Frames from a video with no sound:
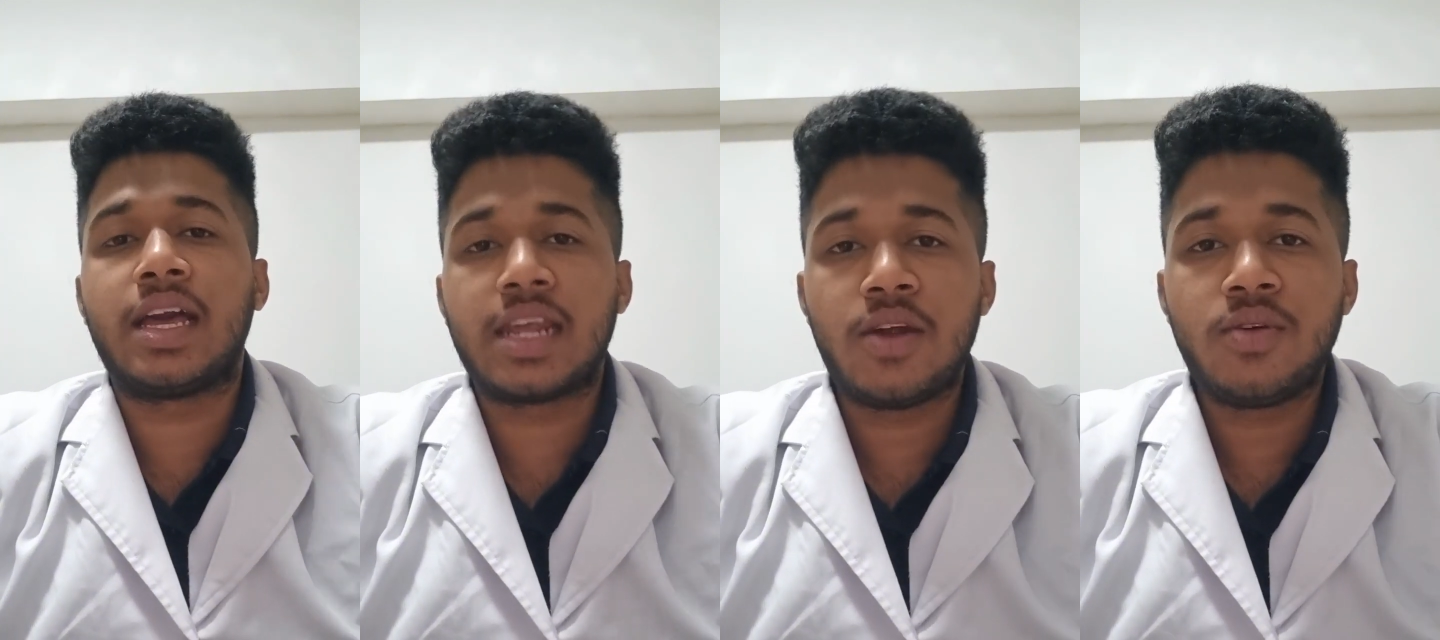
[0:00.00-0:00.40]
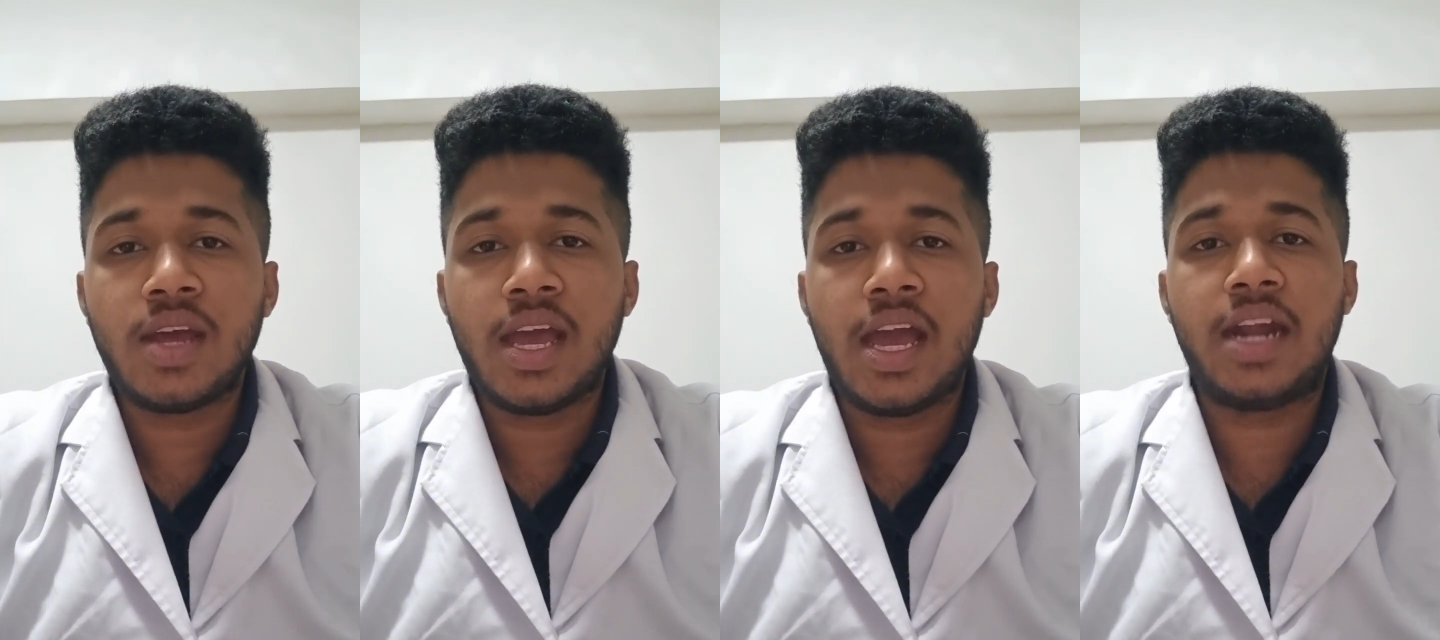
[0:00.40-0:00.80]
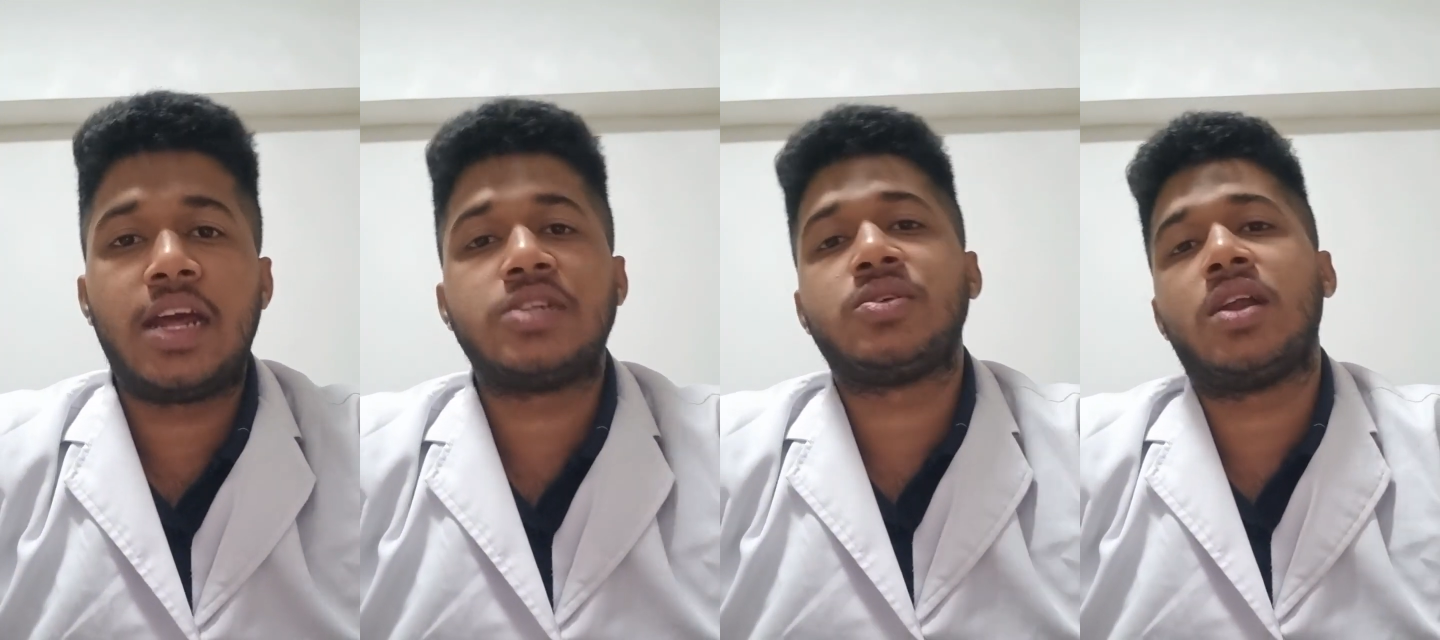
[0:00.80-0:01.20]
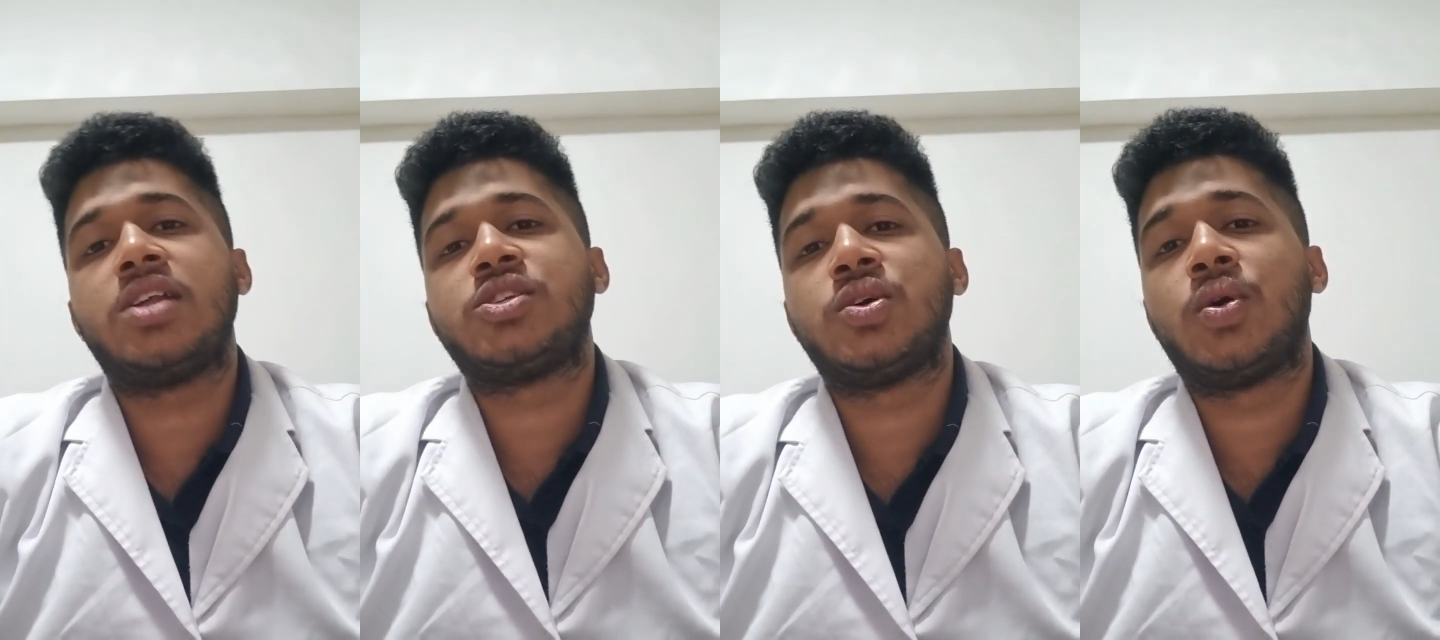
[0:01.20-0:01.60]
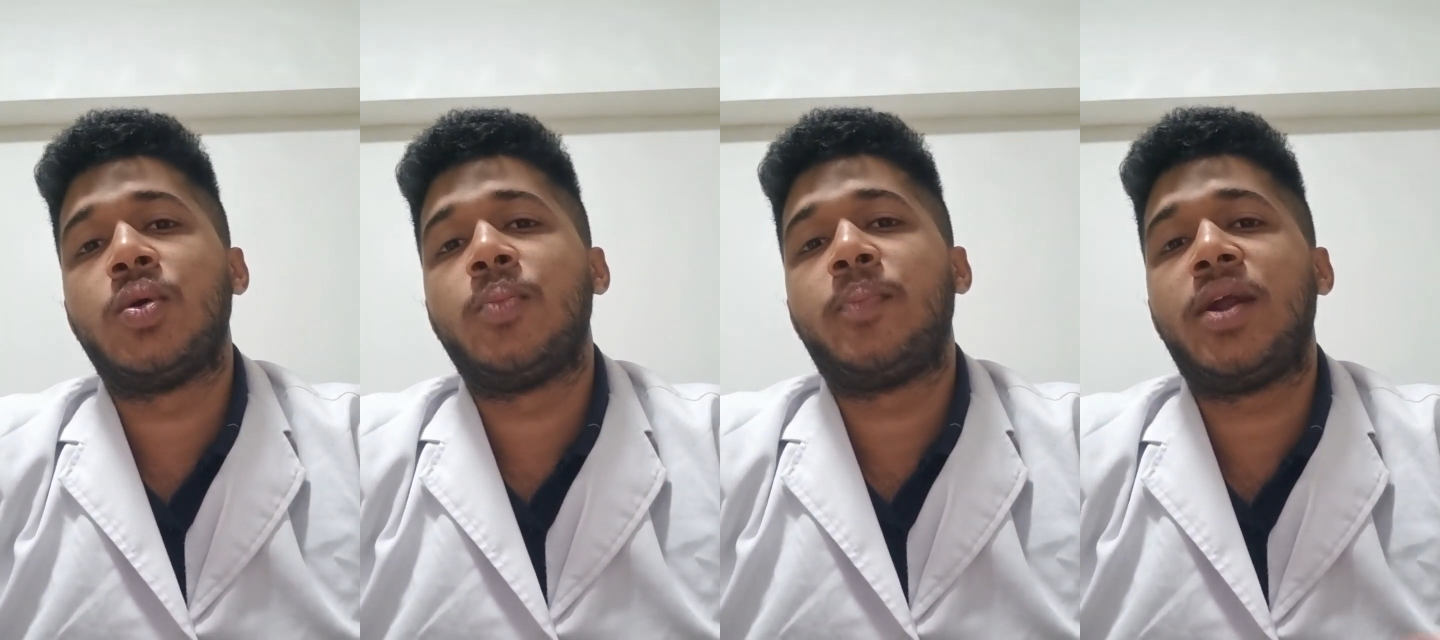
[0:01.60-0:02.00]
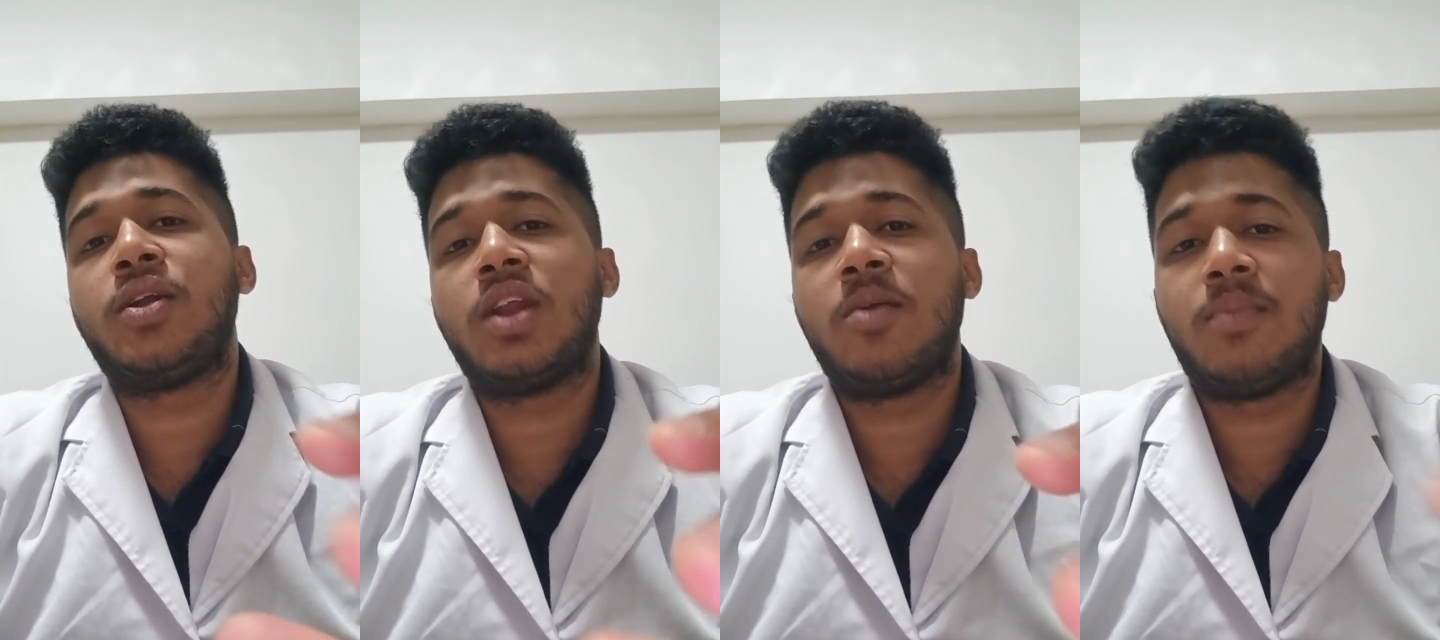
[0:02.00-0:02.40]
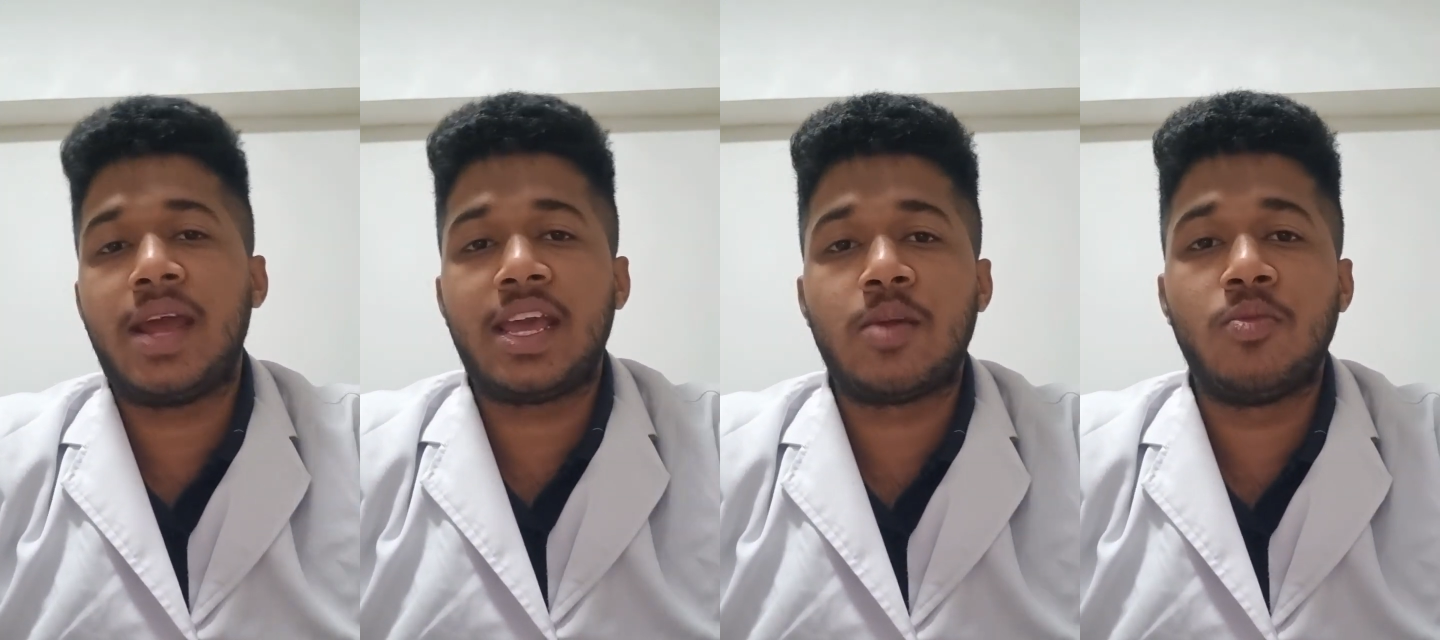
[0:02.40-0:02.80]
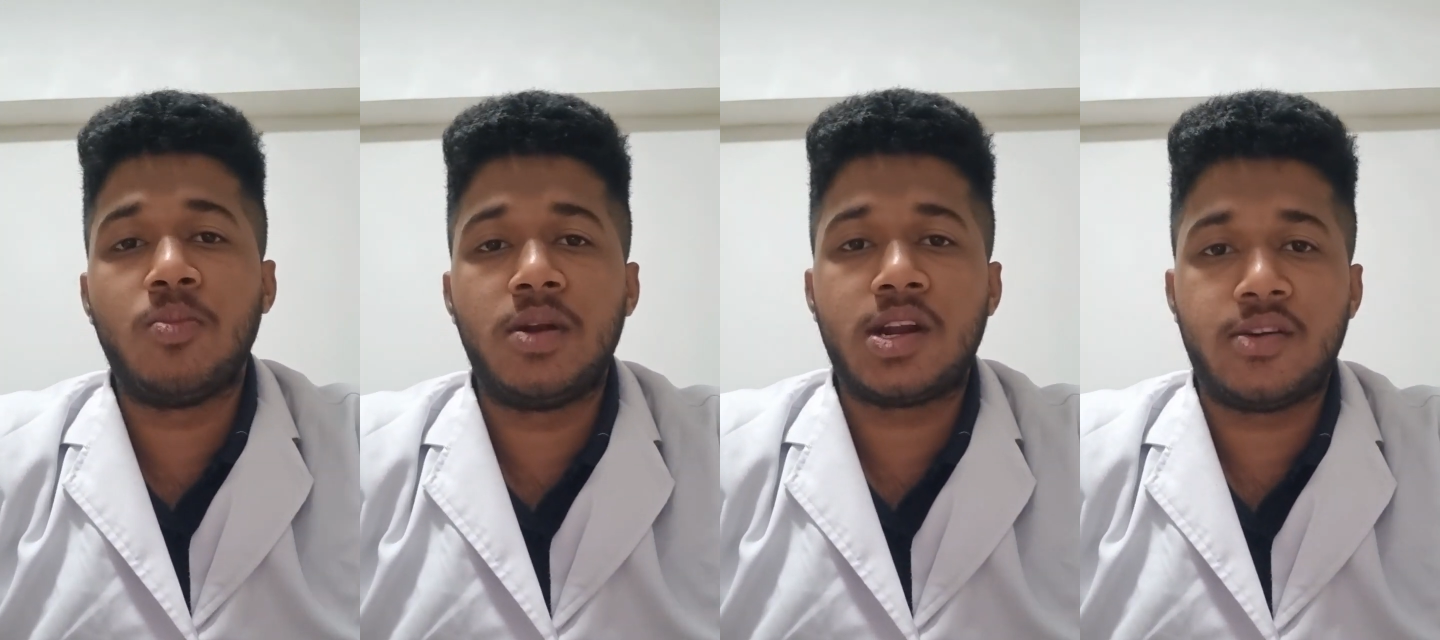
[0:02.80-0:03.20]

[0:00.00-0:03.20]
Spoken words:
ground, and also pendulum-like movement